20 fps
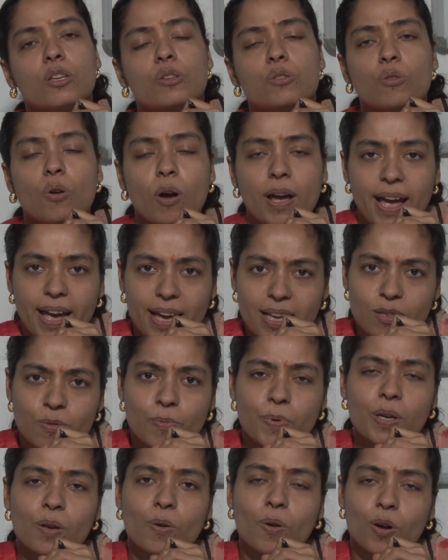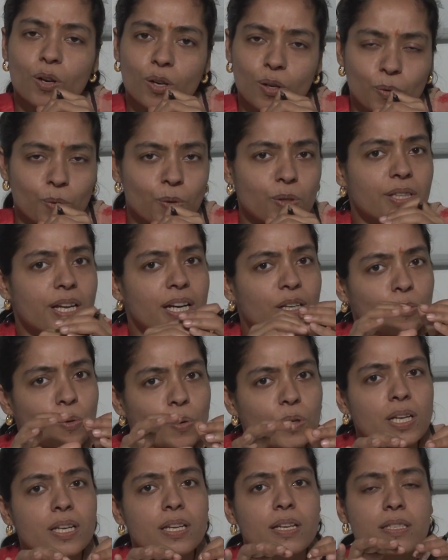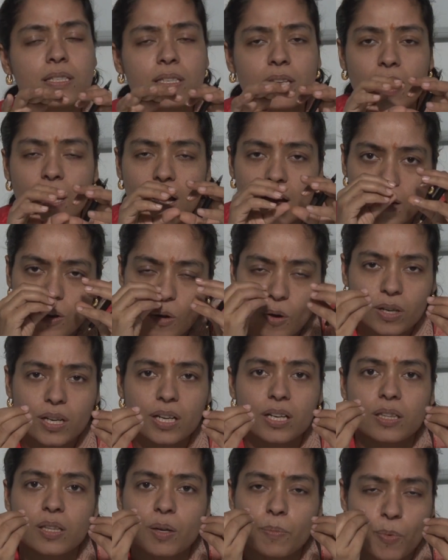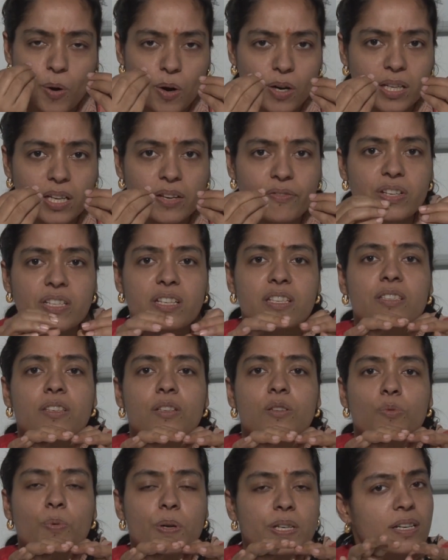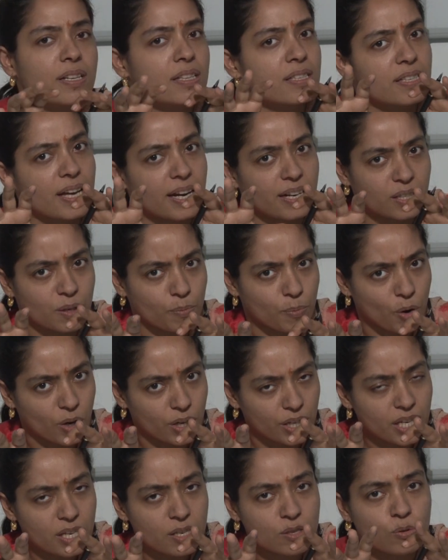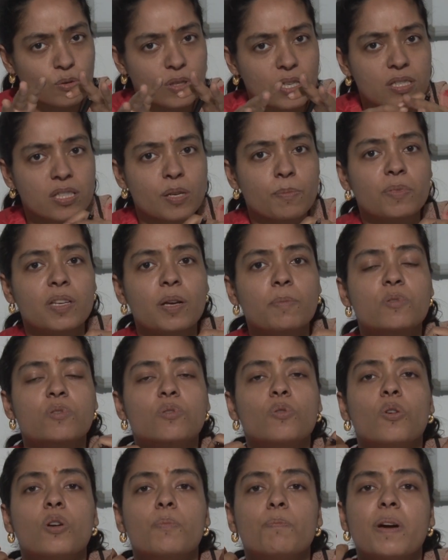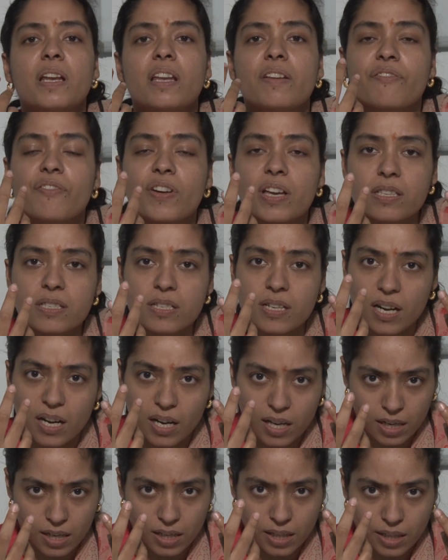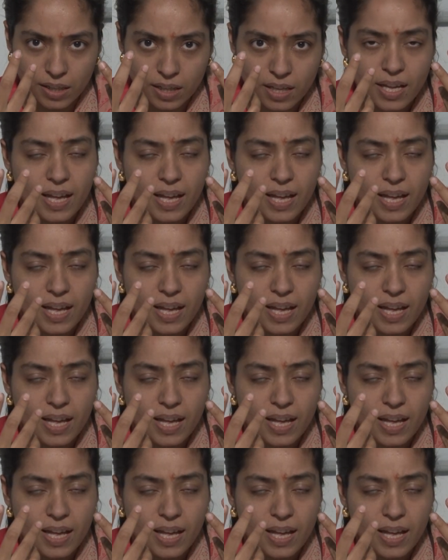So as we all know that colon is an organ in the body which is situated inside the body. So the symptoms don't manifest early.